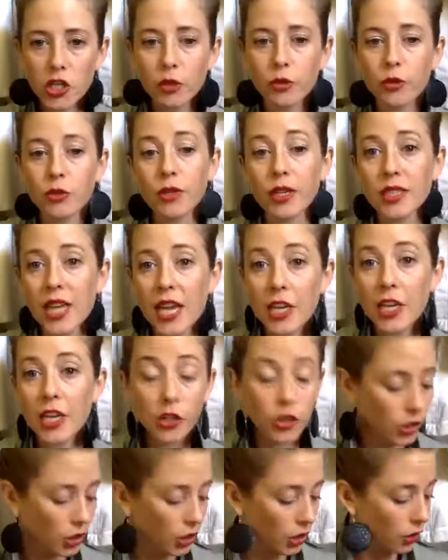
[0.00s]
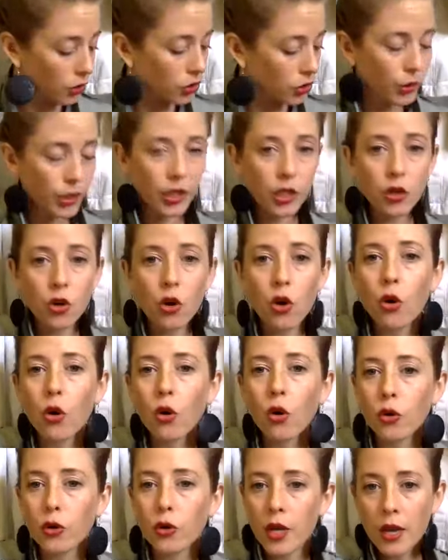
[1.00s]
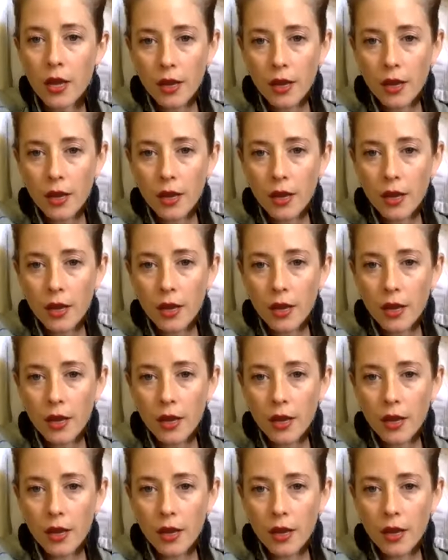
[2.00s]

it was rectangular, so it could hold